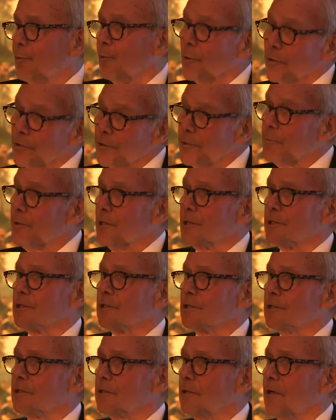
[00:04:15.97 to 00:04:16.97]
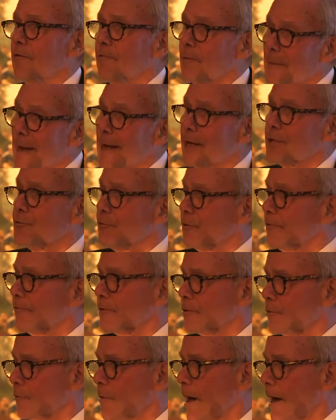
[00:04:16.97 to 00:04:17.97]
We're in the presence of a master of
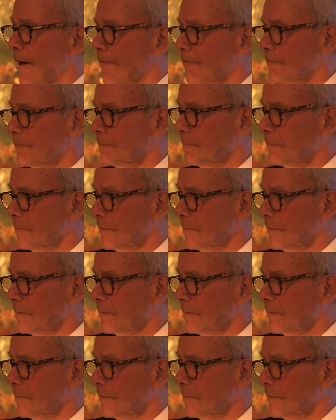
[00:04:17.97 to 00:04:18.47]
his craft,